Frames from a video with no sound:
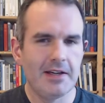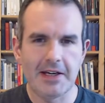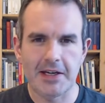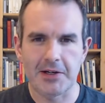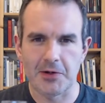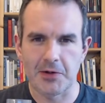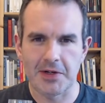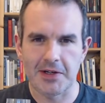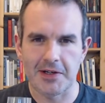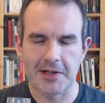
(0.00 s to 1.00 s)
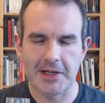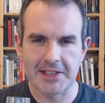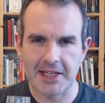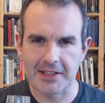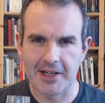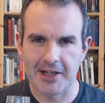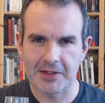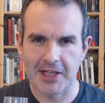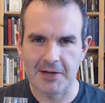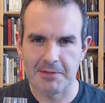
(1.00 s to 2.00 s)
I don't know. Insane
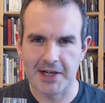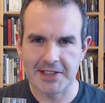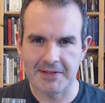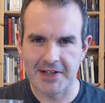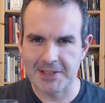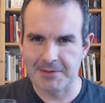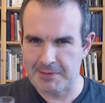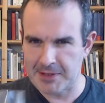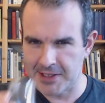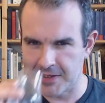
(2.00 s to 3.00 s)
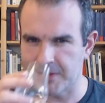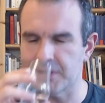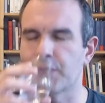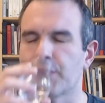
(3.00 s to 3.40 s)
Clown Posse fans might be into this.